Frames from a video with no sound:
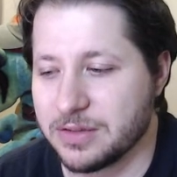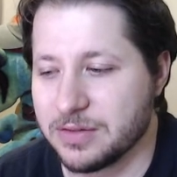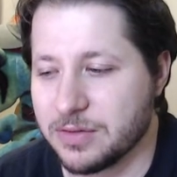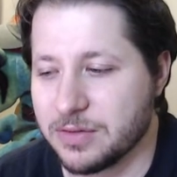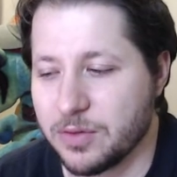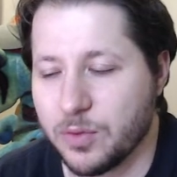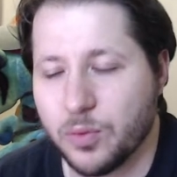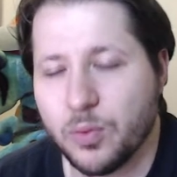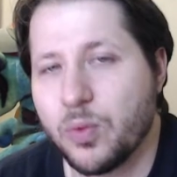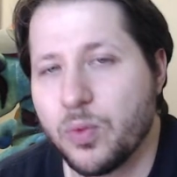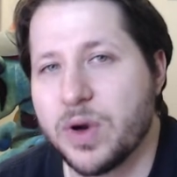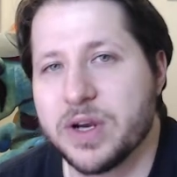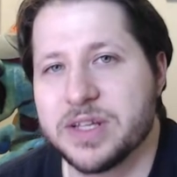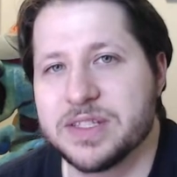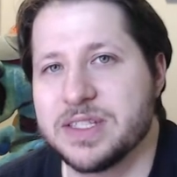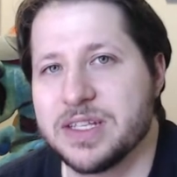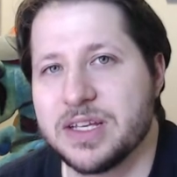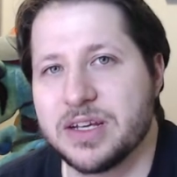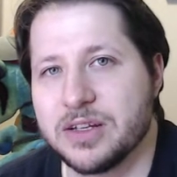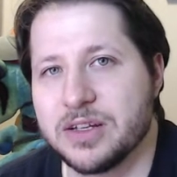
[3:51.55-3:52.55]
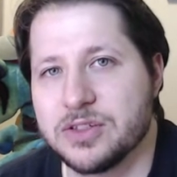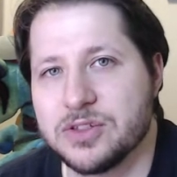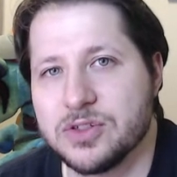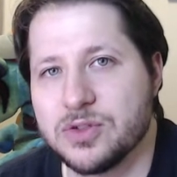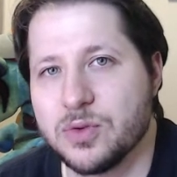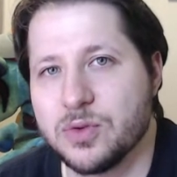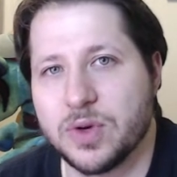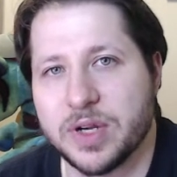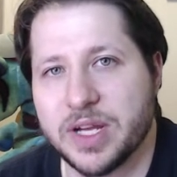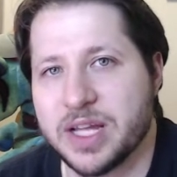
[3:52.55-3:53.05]
what is he gonna do
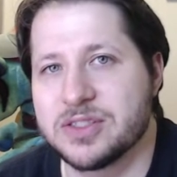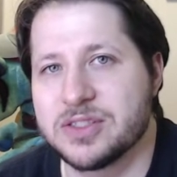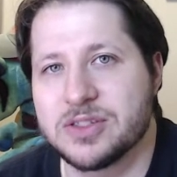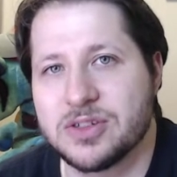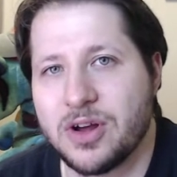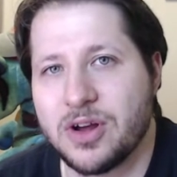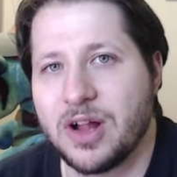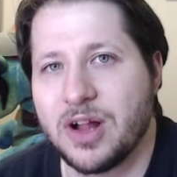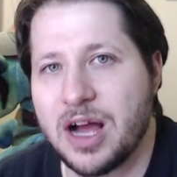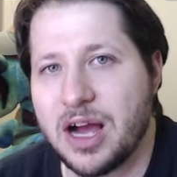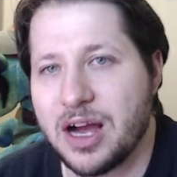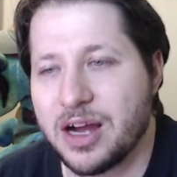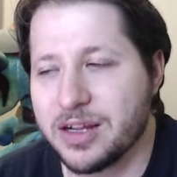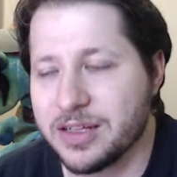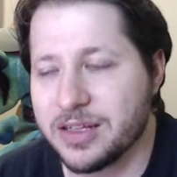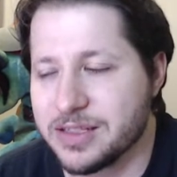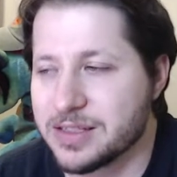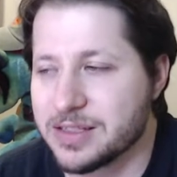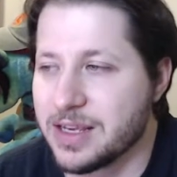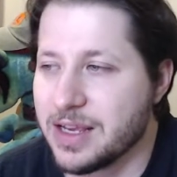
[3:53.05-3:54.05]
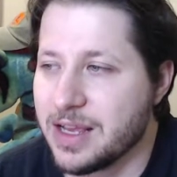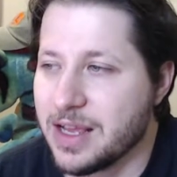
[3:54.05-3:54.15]
against all odds?